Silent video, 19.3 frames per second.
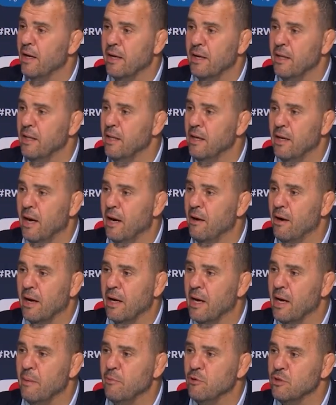give away a
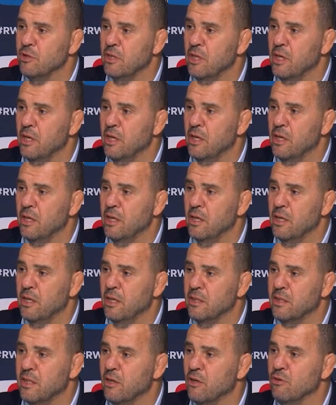penalty, and end
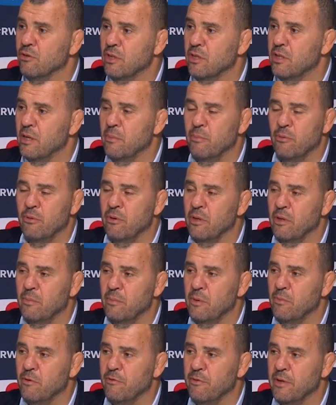up with a
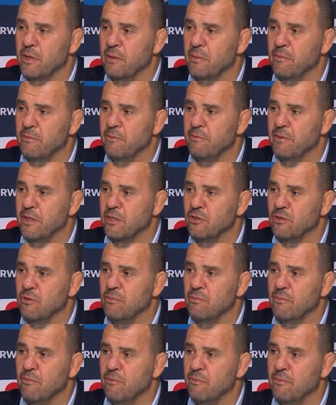try being scored
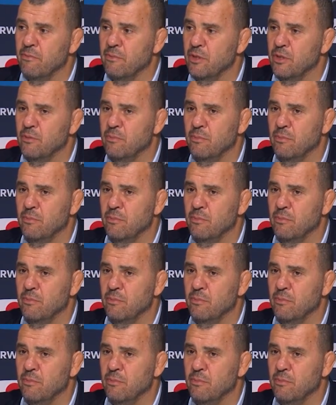against us.